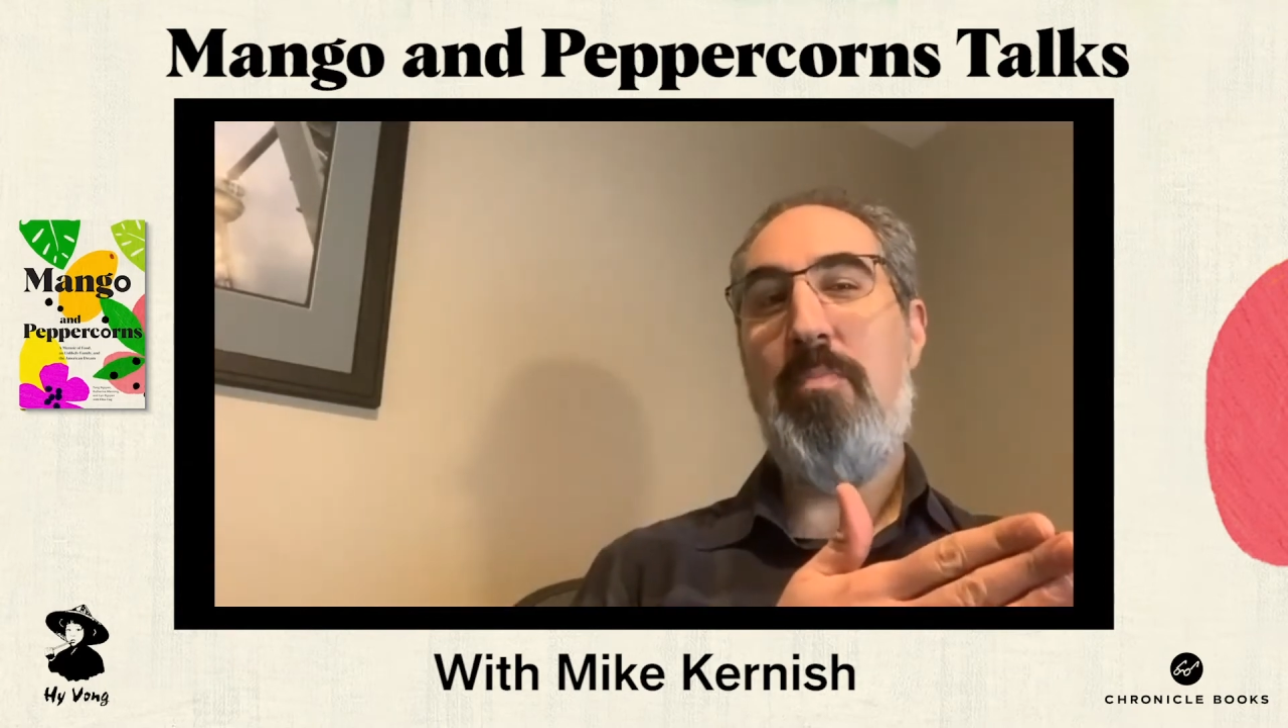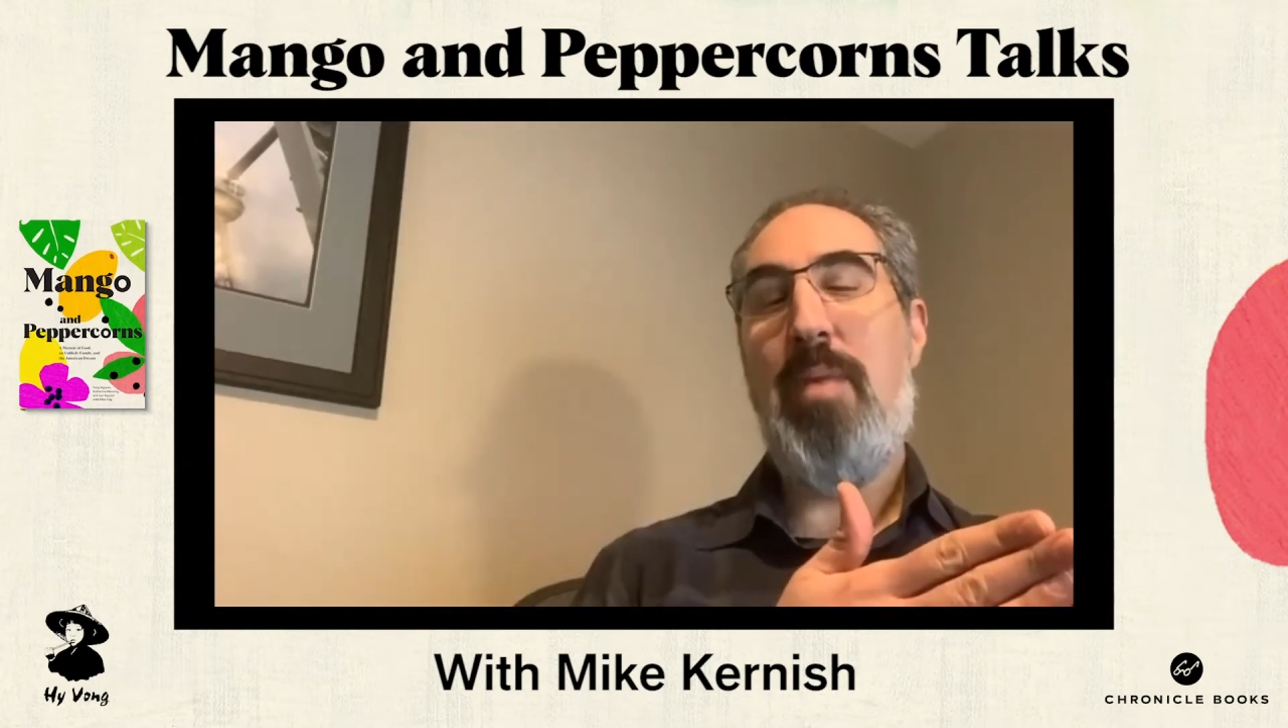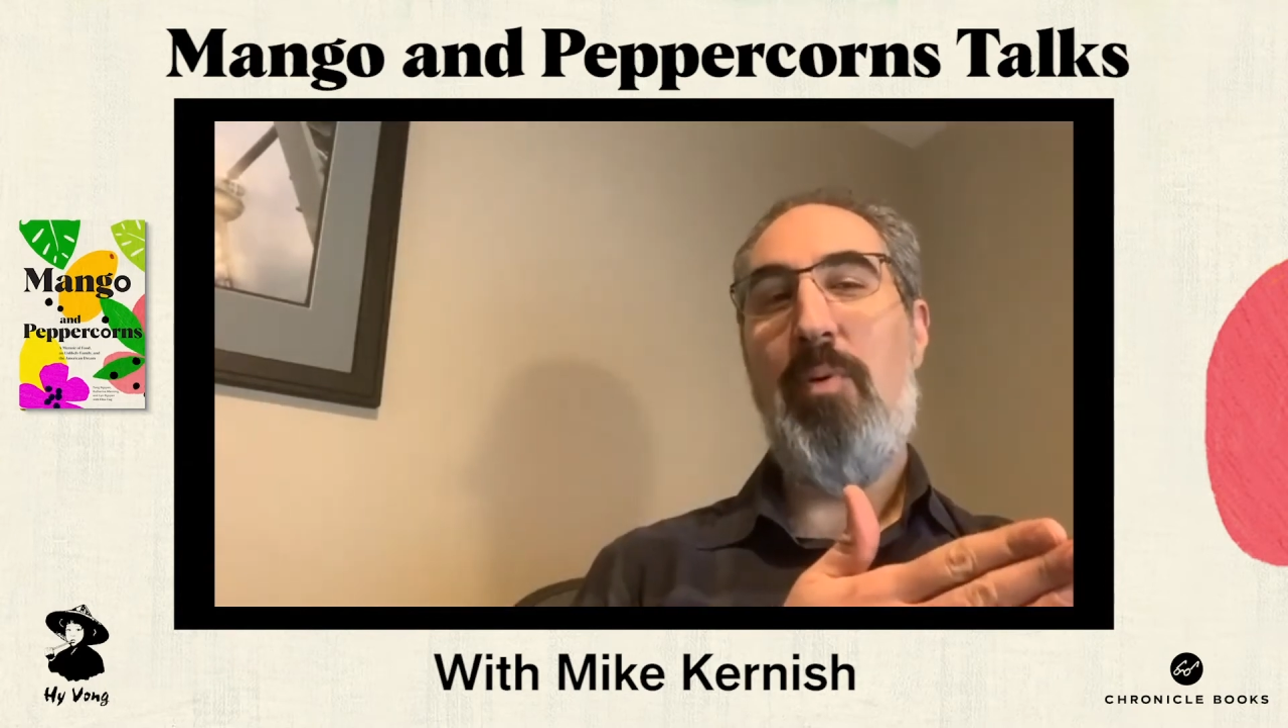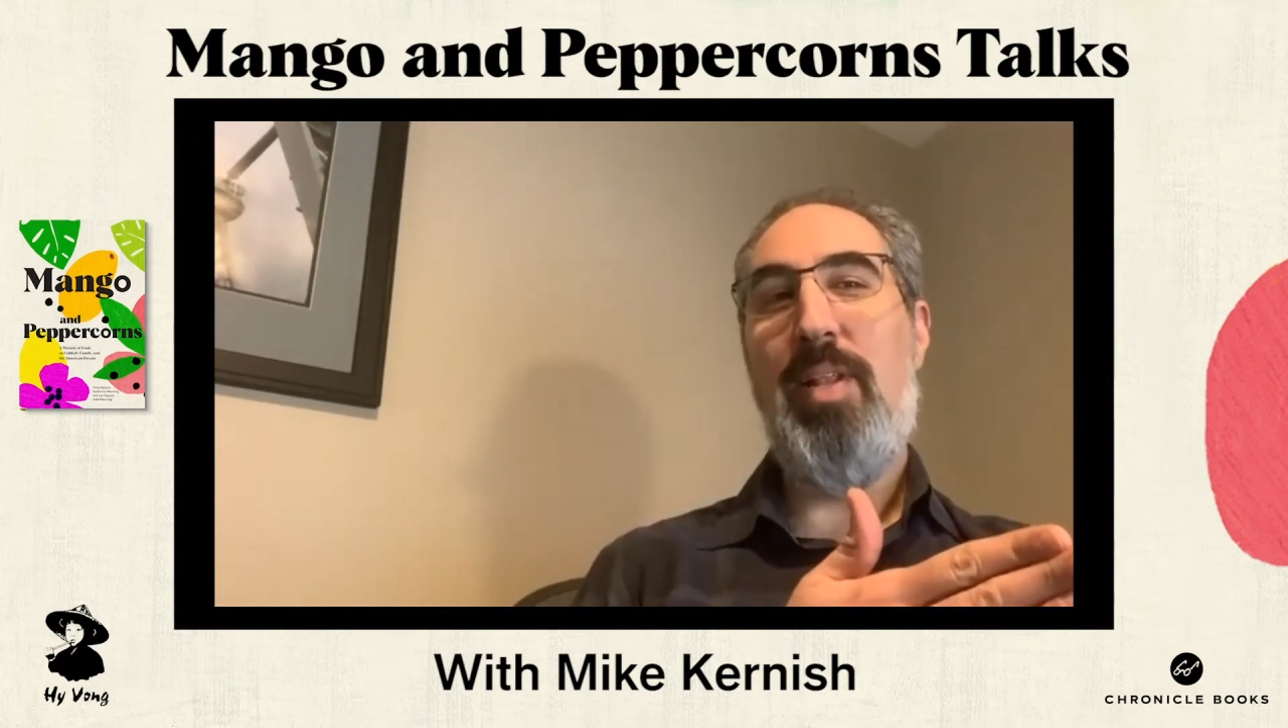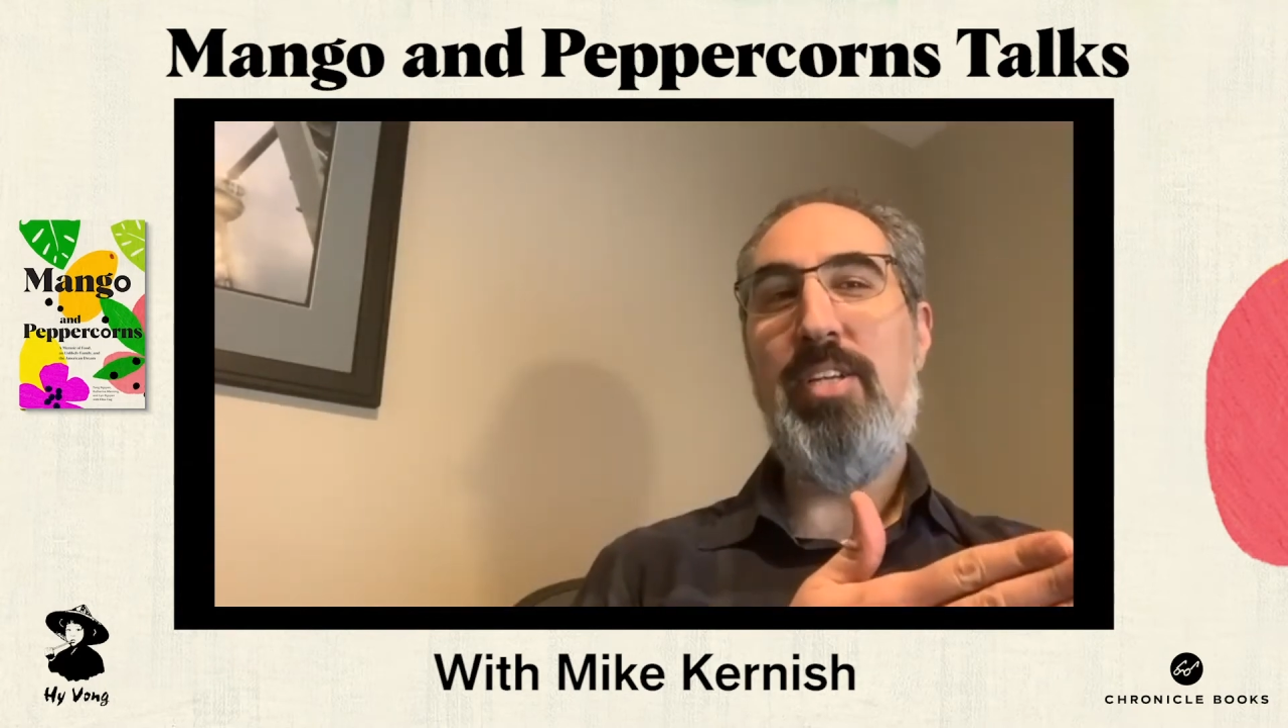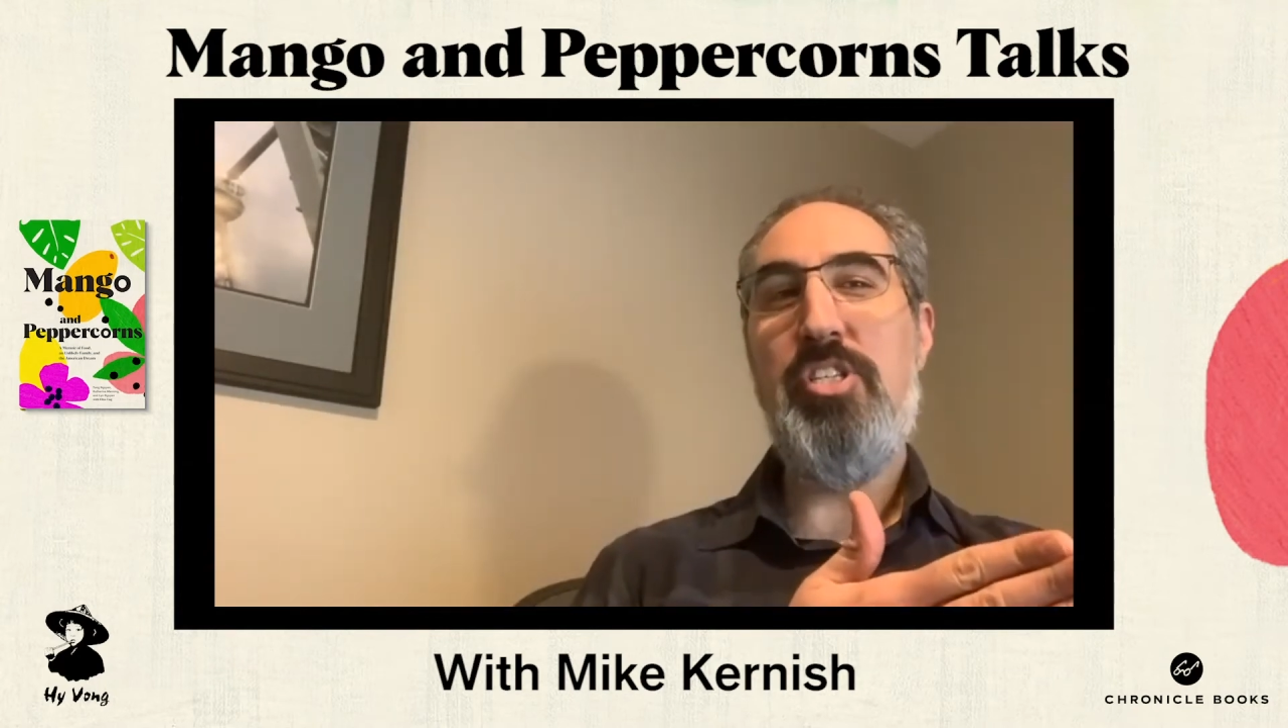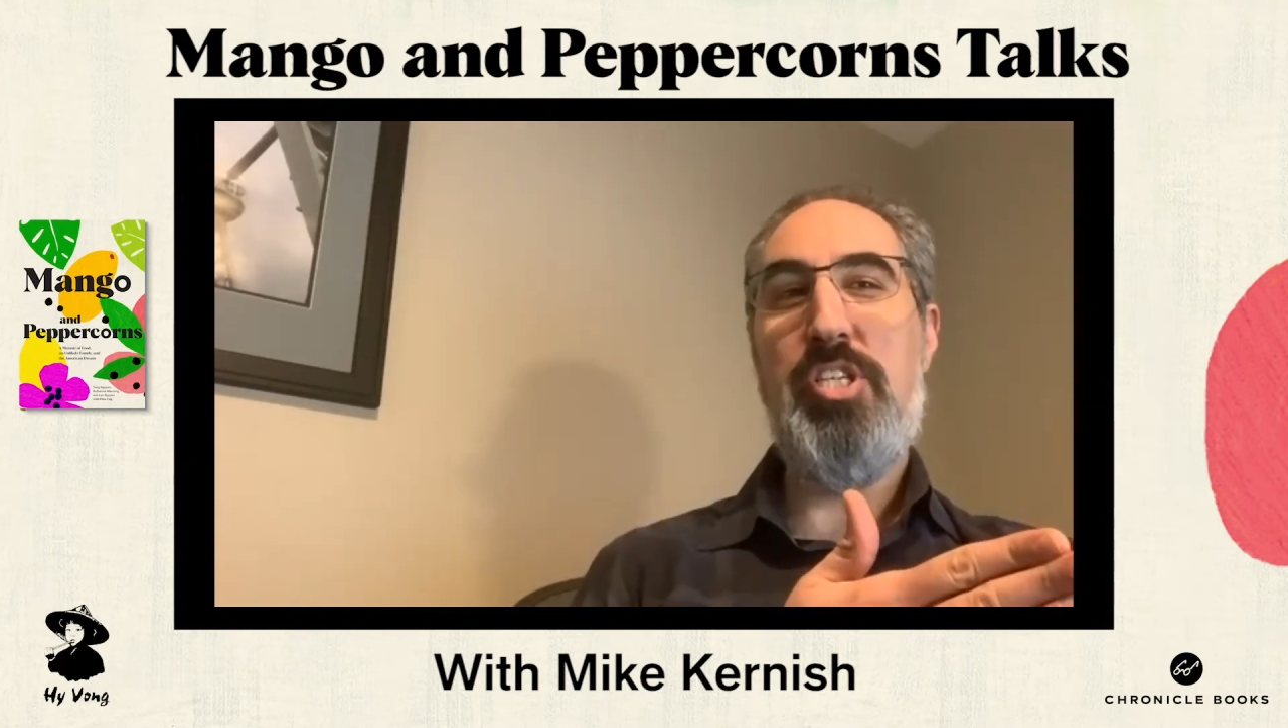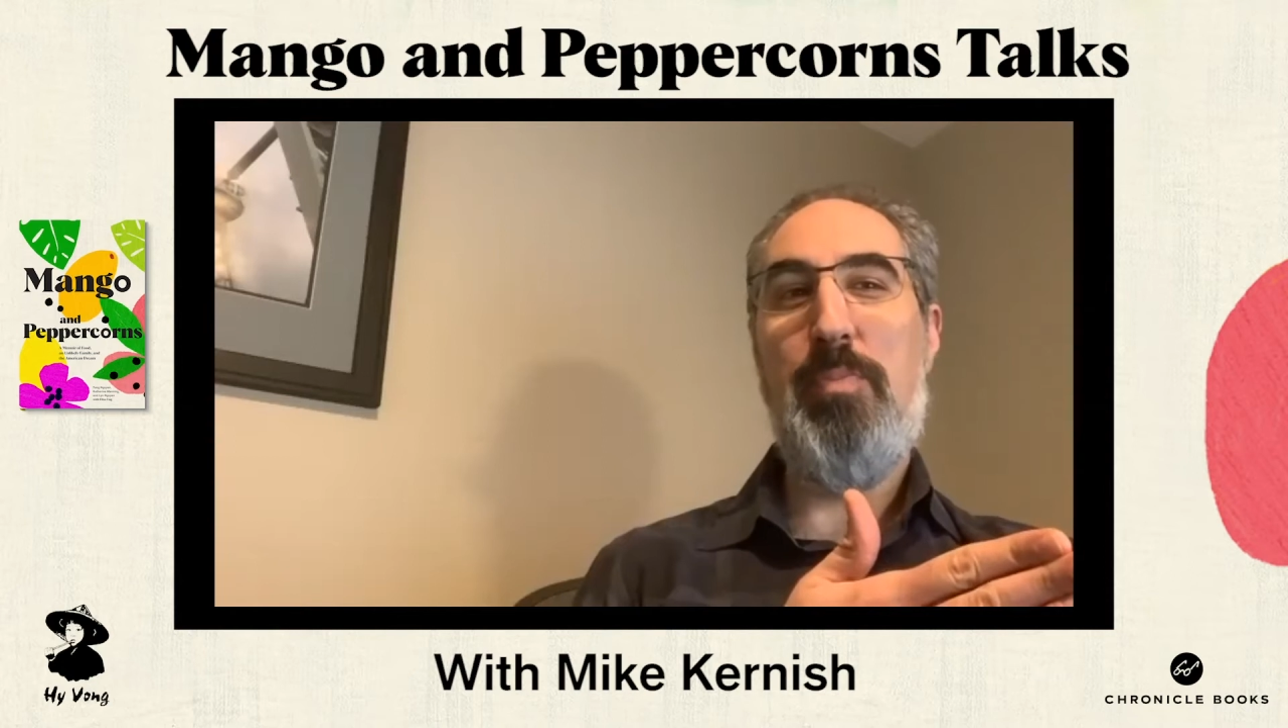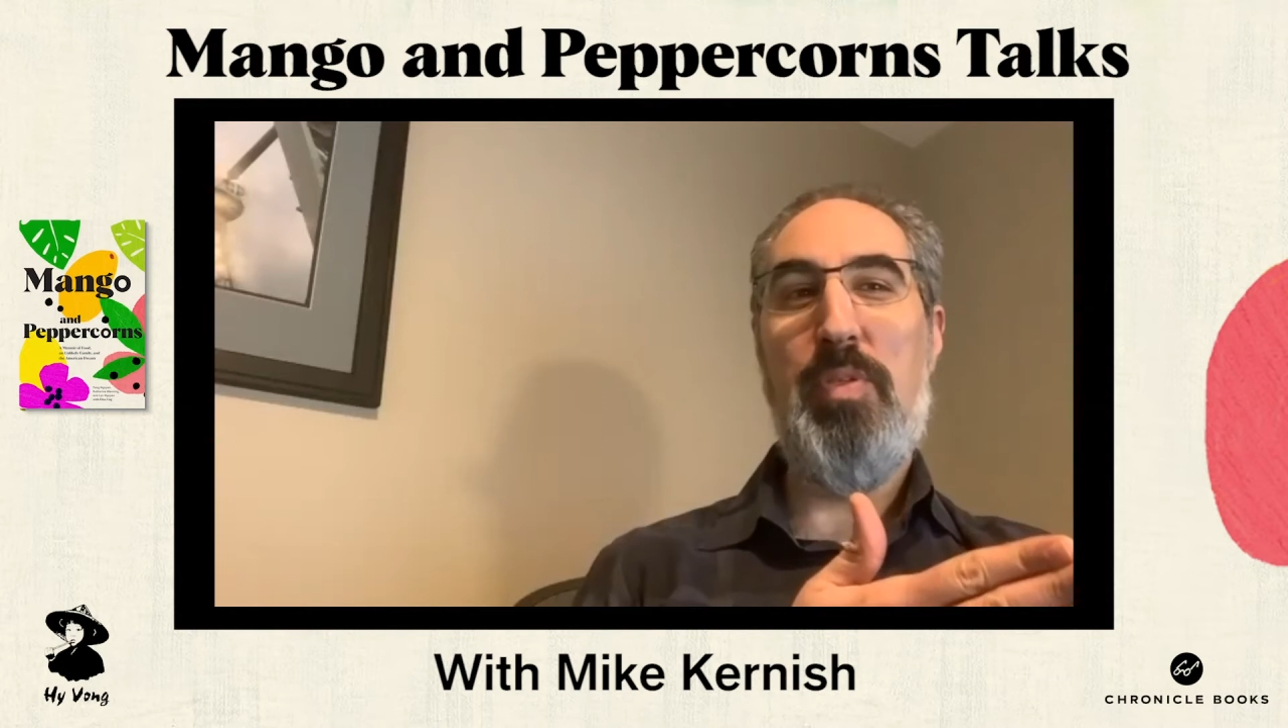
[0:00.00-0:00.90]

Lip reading: my relationship